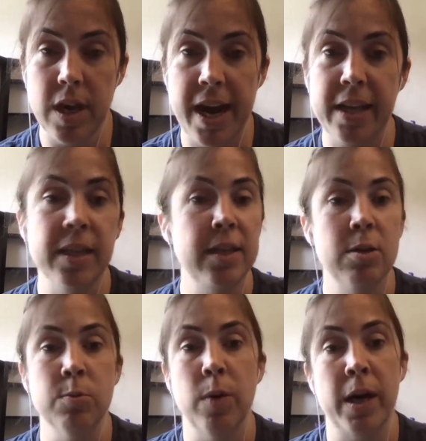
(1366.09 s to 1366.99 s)
I only
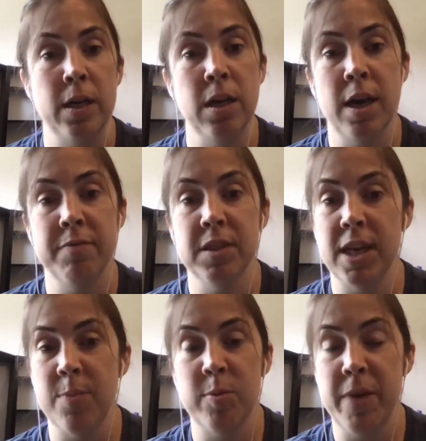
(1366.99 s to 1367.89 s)
know one off the
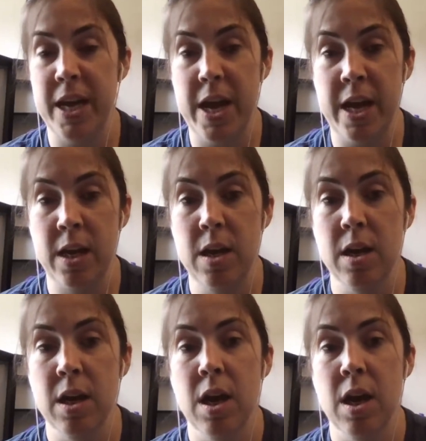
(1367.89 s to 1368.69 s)
top of my head.